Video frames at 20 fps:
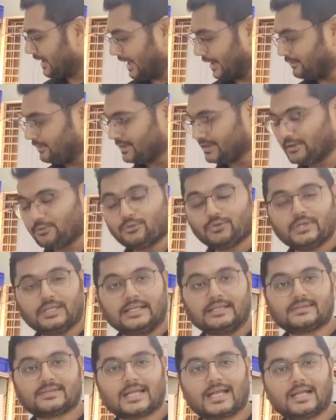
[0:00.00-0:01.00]
I will give you the
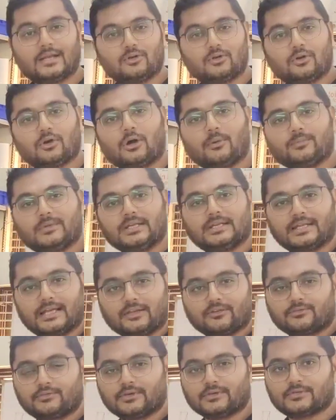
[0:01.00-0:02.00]
inside look of the
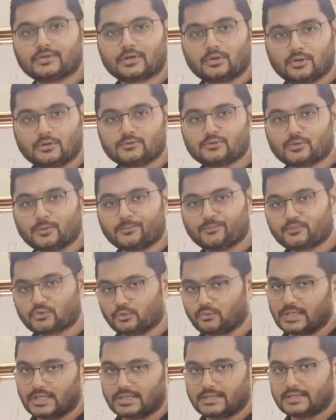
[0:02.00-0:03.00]
test fixture also.
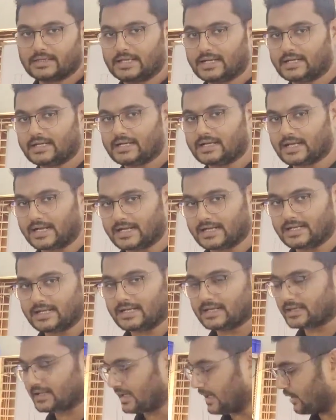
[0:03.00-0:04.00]
So we'll get an
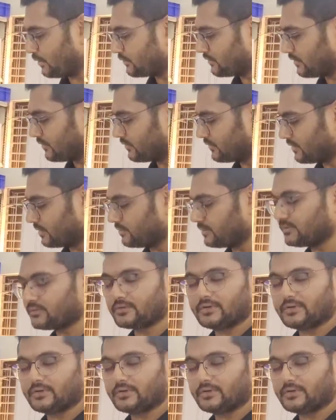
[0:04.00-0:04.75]
idea how system